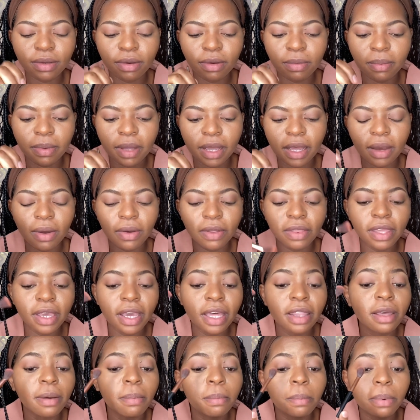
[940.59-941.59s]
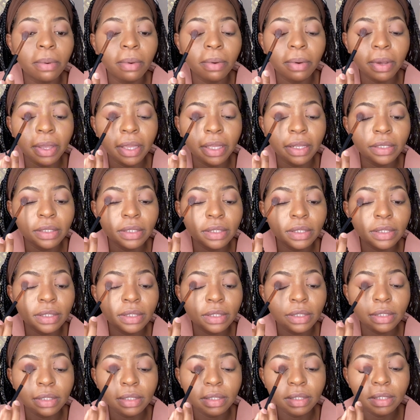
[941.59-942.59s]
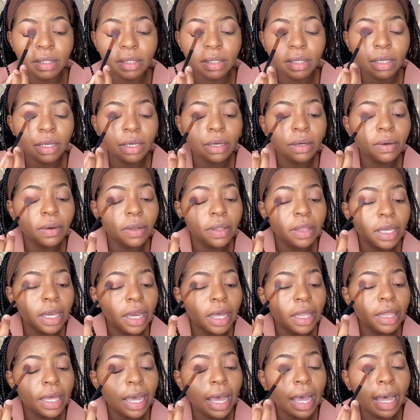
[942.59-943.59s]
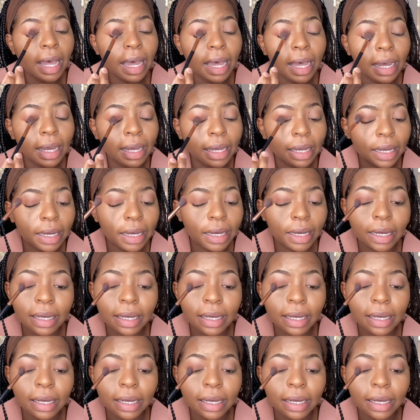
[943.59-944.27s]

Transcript: or the other point, or the other hack,